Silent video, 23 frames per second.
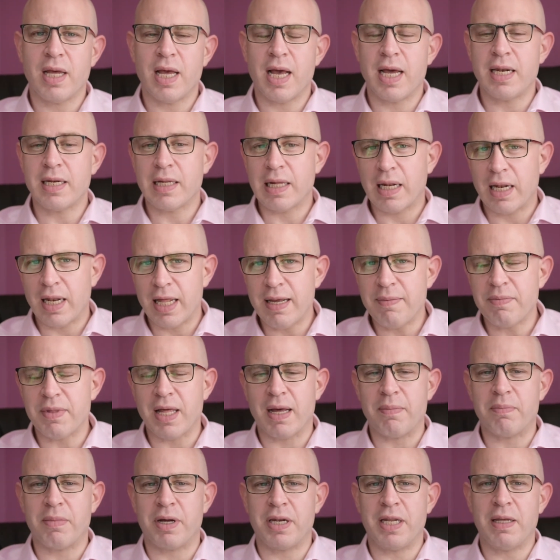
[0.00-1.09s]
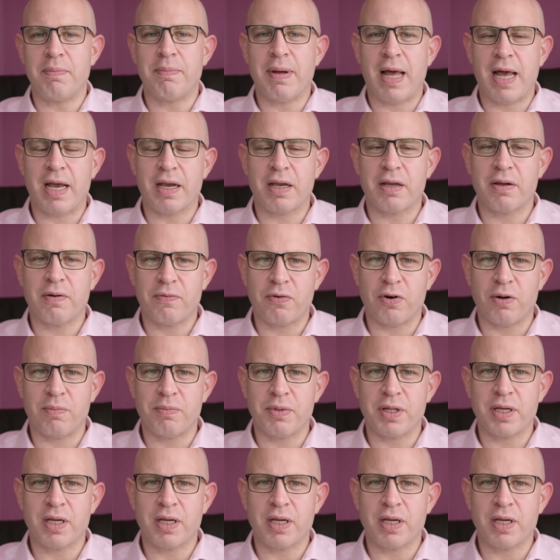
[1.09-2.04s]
and claim that money back from the